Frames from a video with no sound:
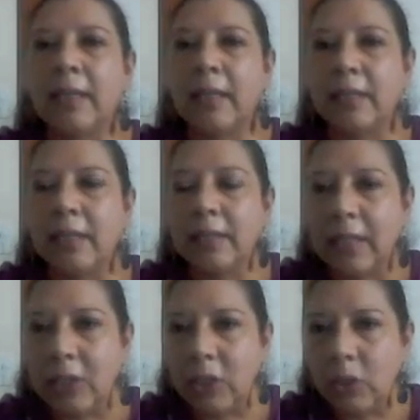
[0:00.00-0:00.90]
that
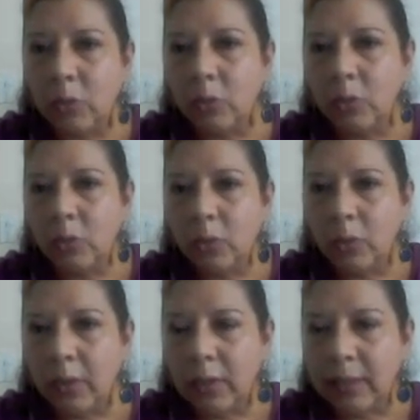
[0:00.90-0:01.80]
you
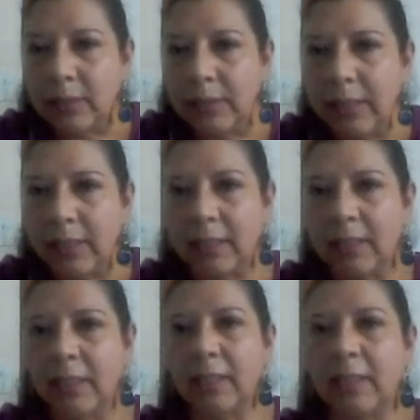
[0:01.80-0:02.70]
click
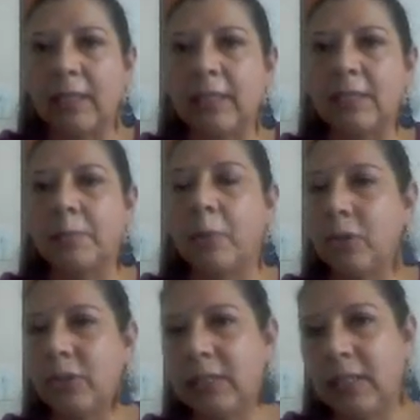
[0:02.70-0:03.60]
is
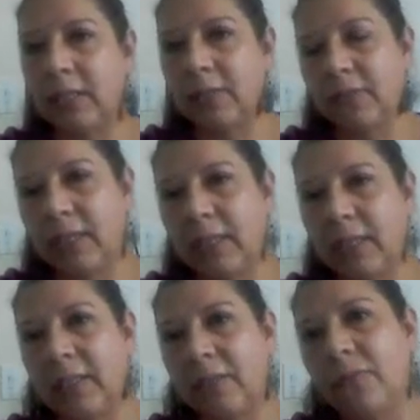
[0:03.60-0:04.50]
positive
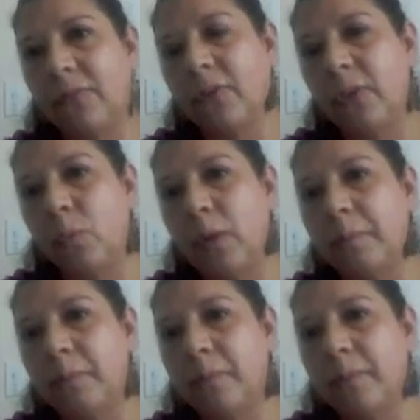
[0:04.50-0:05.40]
in the
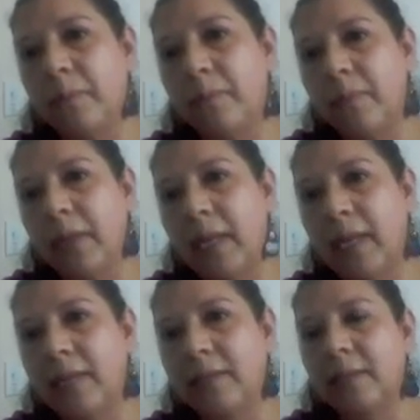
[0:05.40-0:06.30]
41
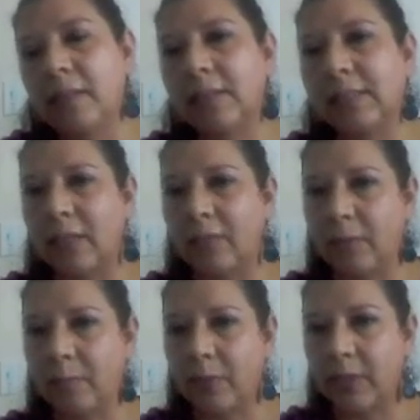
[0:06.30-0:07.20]
and
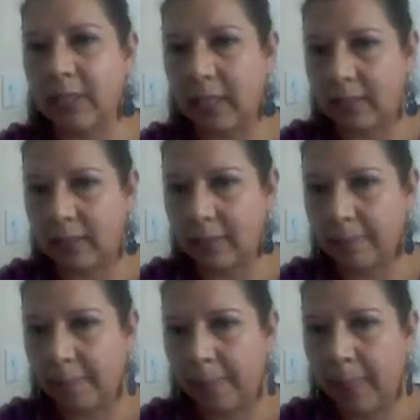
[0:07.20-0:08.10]
7%.
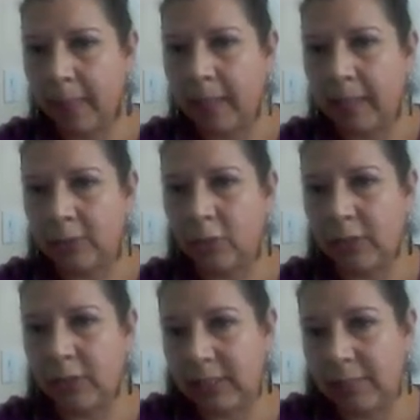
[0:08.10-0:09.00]
So
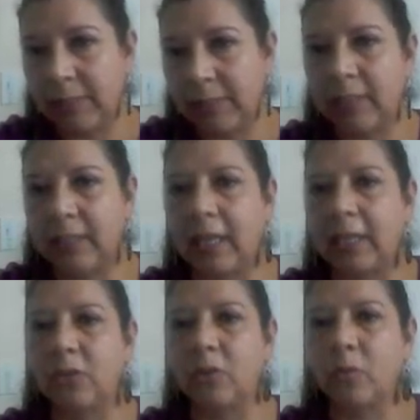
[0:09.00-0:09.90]
it seems
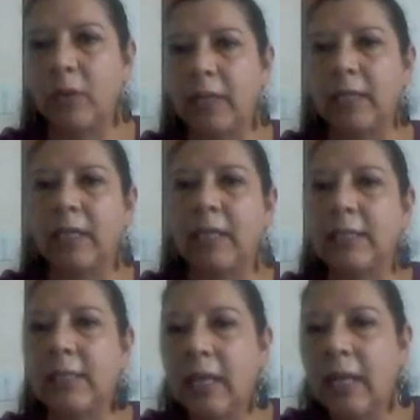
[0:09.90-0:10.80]
like your writing
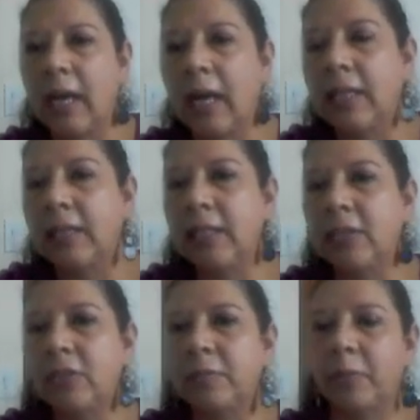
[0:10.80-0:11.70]
is a
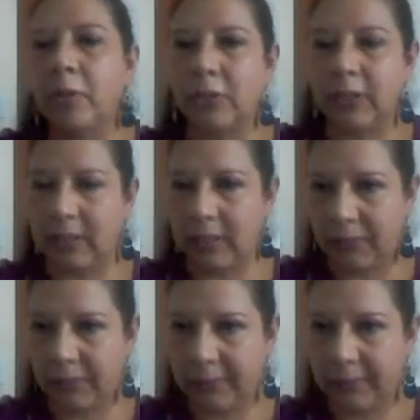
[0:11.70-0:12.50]
little positive.